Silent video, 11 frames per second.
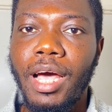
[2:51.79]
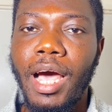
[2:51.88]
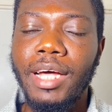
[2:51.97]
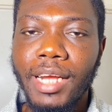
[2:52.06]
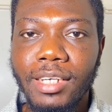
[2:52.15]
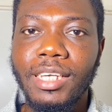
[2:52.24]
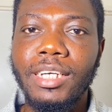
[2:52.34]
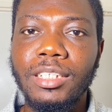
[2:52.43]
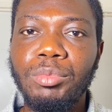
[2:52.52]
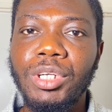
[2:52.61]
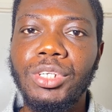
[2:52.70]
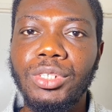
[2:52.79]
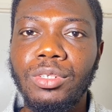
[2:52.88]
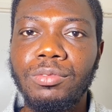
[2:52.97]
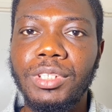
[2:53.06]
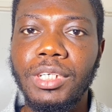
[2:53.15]
And as an immigration
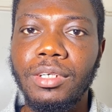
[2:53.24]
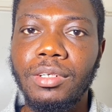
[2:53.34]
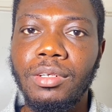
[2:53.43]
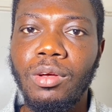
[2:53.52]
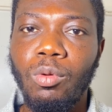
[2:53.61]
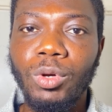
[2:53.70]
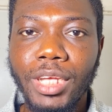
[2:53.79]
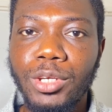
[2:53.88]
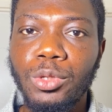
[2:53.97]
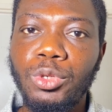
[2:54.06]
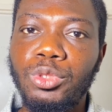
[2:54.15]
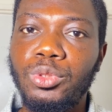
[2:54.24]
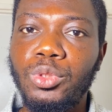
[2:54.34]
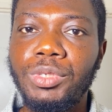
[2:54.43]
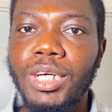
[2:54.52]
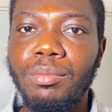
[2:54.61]
officer, what are you going to
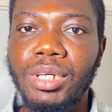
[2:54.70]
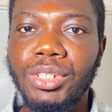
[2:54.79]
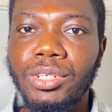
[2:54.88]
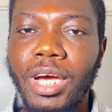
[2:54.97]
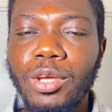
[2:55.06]
do with the application?